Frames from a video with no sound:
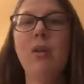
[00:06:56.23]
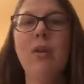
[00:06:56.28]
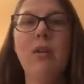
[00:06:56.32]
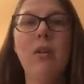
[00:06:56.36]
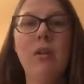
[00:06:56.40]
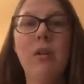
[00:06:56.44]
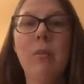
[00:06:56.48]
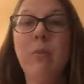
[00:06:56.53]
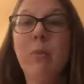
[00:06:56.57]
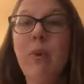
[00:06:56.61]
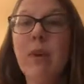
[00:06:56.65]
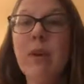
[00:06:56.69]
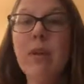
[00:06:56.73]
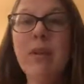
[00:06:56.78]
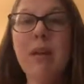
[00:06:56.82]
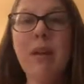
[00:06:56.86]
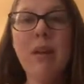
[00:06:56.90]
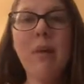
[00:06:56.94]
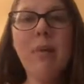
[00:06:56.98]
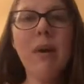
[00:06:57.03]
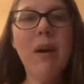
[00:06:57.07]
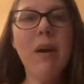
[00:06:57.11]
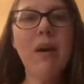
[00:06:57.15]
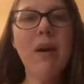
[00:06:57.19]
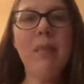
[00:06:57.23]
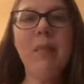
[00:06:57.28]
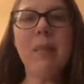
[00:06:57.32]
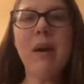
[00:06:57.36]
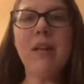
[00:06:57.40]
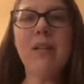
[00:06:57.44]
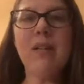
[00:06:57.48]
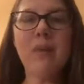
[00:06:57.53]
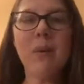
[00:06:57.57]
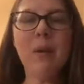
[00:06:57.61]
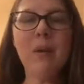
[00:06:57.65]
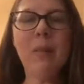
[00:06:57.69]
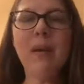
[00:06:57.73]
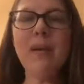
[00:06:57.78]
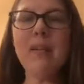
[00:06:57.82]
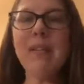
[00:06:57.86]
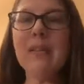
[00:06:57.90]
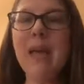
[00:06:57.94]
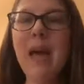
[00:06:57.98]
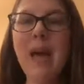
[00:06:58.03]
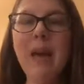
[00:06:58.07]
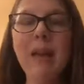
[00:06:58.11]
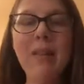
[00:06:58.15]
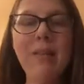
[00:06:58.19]
You breathe anyway, you might as well make
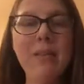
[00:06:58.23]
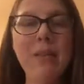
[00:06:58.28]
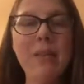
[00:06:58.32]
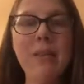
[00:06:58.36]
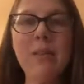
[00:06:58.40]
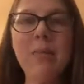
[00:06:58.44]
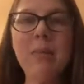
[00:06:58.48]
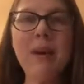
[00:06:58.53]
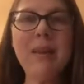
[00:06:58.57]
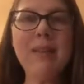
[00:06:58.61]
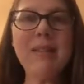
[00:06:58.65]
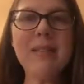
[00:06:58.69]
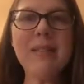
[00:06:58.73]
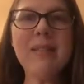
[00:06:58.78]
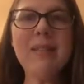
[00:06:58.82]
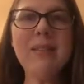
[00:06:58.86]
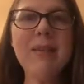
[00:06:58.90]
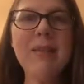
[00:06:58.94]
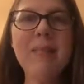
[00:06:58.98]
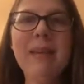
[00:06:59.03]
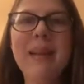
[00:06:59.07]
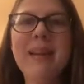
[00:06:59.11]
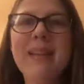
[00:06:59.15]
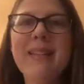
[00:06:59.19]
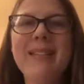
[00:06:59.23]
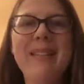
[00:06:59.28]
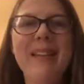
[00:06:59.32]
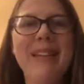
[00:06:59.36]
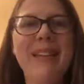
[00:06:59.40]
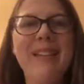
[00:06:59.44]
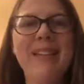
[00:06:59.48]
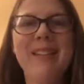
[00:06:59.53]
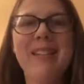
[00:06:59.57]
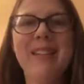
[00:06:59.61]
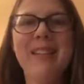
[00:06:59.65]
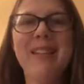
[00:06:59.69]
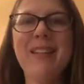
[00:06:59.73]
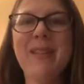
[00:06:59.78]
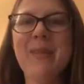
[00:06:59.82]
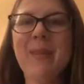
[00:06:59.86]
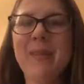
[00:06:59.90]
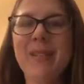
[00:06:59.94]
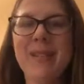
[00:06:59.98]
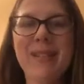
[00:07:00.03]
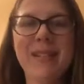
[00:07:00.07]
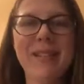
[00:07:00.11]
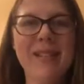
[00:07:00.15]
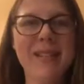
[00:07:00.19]
kind of those breaths into a meditation. You can
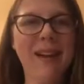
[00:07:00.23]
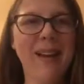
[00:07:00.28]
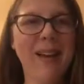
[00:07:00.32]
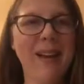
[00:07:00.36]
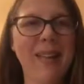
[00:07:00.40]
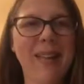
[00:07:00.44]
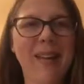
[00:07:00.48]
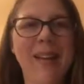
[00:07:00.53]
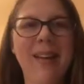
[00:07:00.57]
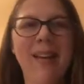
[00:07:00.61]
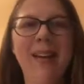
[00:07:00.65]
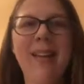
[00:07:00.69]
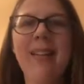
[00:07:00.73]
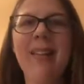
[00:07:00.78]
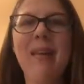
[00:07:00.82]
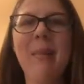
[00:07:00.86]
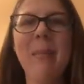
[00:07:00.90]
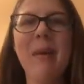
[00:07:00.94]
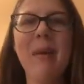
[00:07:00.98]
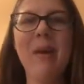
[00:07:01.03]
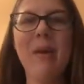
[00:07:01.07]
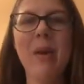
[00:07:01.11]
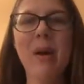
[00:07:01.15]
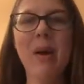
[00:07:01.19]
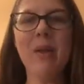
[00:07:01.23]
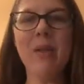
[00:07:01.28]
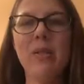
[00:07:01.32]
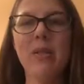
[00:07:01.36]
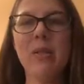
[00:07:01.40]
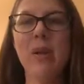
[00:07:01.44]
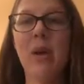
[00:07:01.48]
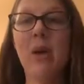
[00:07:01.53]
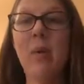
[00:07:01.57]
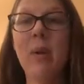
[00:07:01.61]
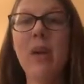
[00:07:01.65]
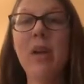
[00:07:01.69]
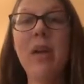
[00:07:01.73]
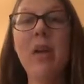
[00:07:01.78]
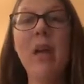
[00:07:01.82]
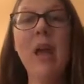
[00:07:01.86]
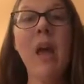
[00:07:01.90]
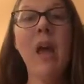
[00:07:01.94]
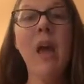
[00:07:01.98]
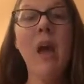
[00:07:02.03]
start there and let me know how going.